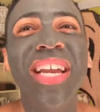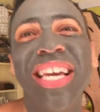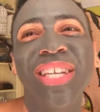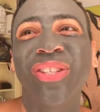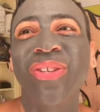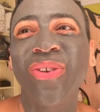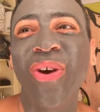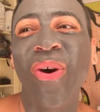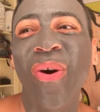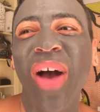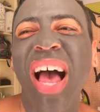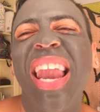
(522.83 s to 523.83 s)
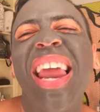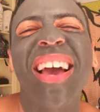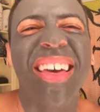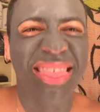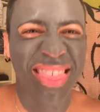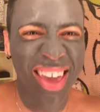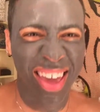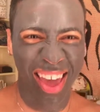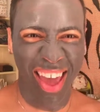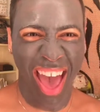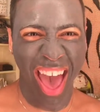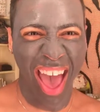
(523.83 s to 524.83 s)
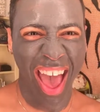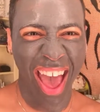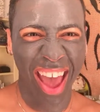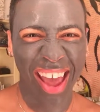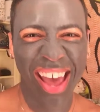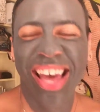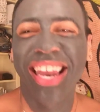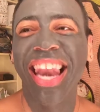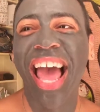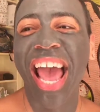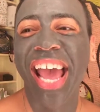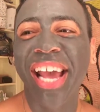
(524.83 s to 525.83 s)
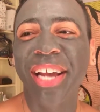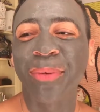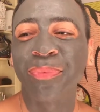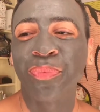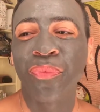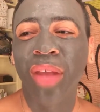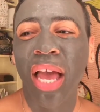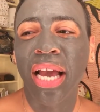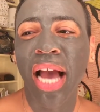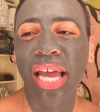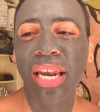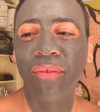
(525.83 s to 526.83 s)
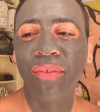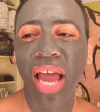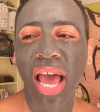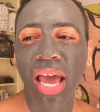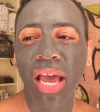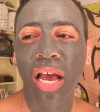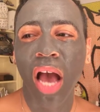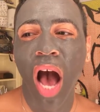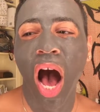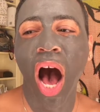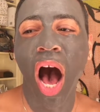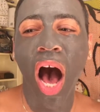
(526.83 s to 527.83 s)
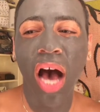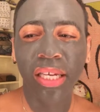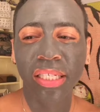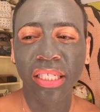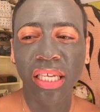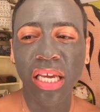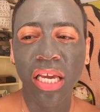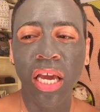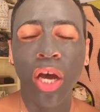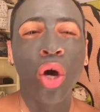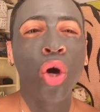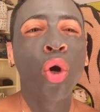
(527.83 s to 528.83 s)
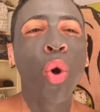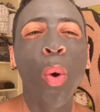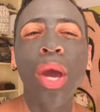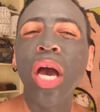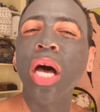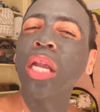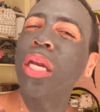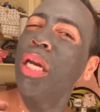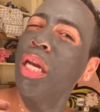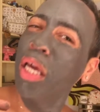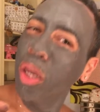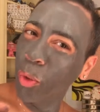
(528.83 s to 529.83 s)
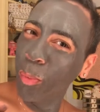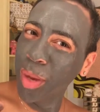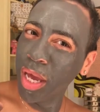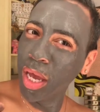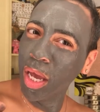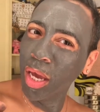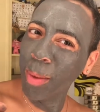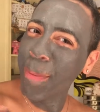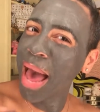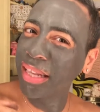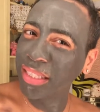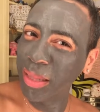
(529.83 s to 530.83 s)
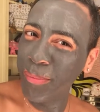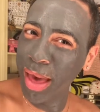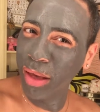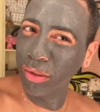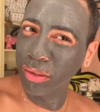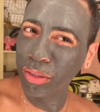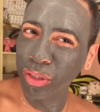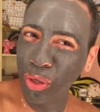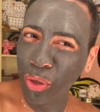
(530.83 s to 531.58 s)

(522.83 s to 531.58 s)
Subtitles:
to get to know like a thicker guy, like kind of like a husky going a little bit past the belt,